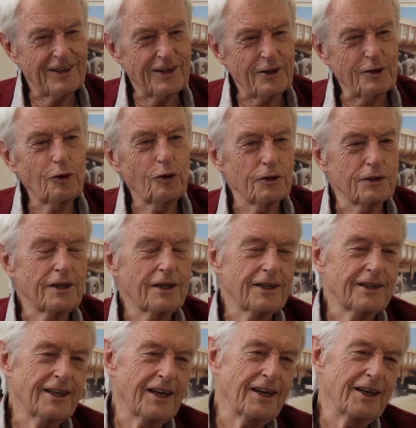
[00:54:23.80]

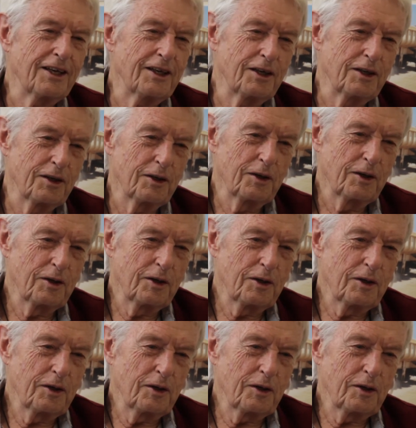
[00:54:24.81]
thought they
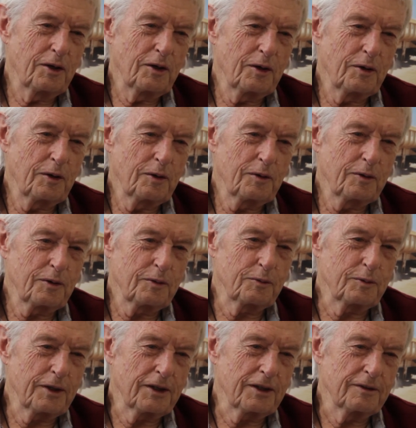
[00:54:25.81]

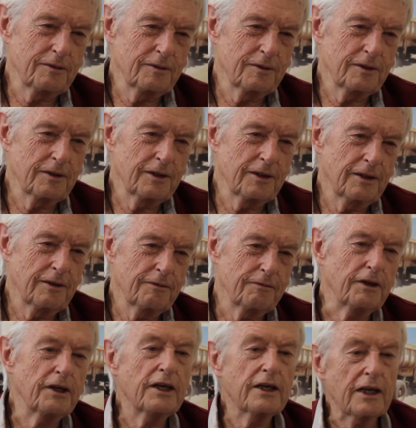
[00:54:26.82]
were
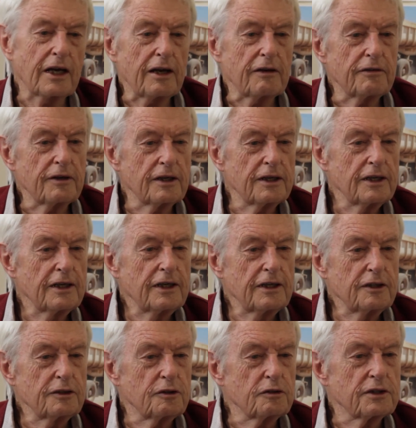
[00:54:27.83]
very clever
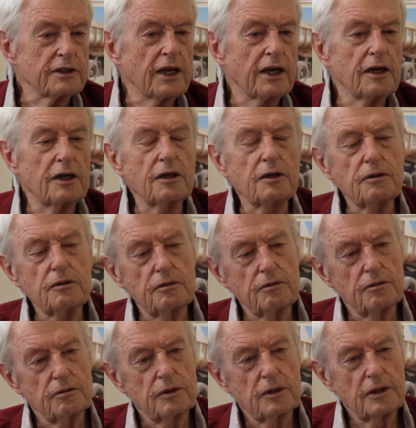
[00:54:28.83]
to say,
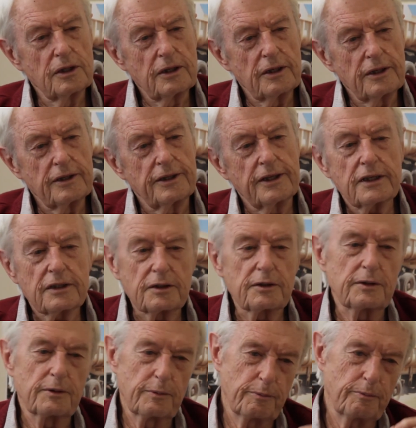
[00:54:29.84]
oh,
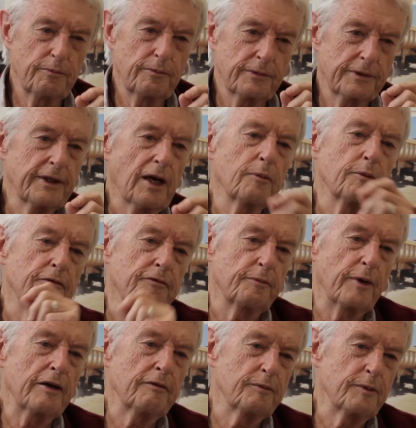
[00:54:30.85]
this type of
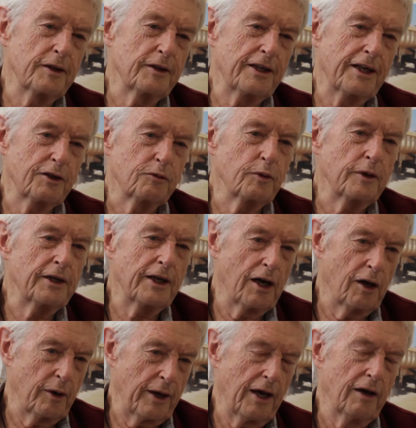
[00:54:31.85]
pavement that we
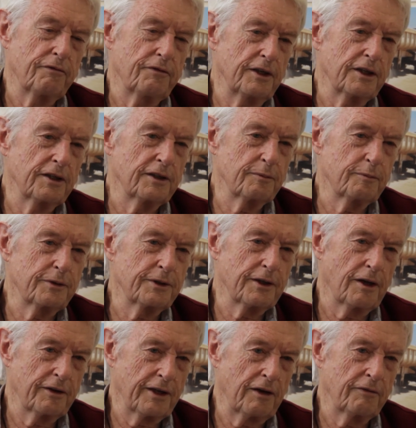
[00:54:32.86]
now have here in
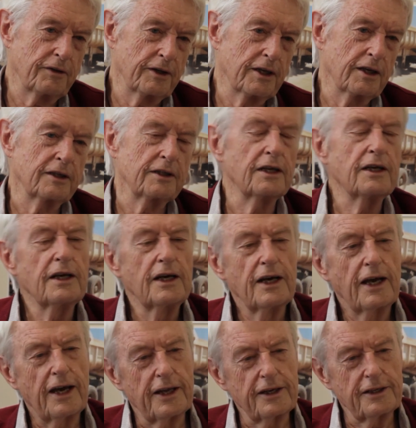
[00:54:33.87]
South Africa,
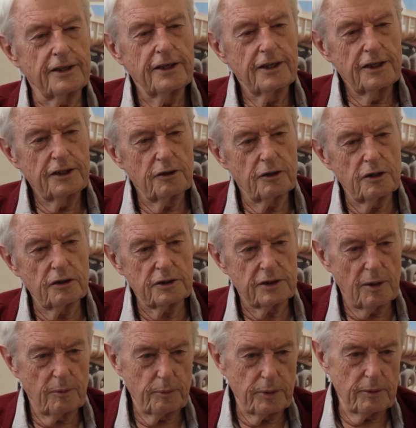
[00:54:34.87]
and you know,
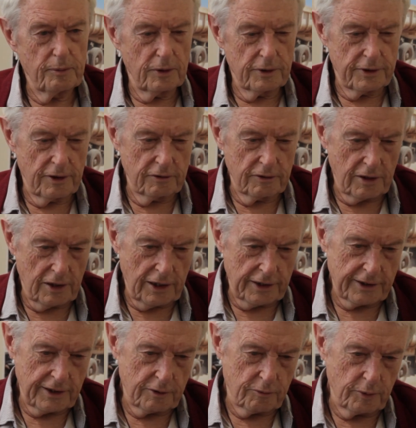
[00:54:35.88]
some people don't
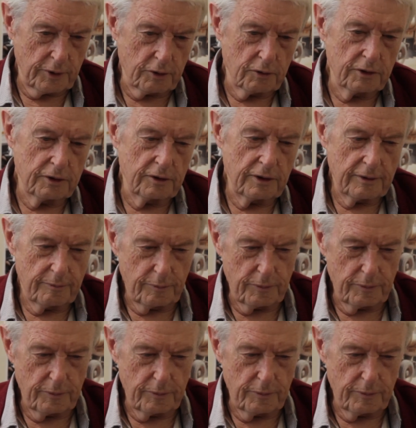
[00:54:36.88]
like that we could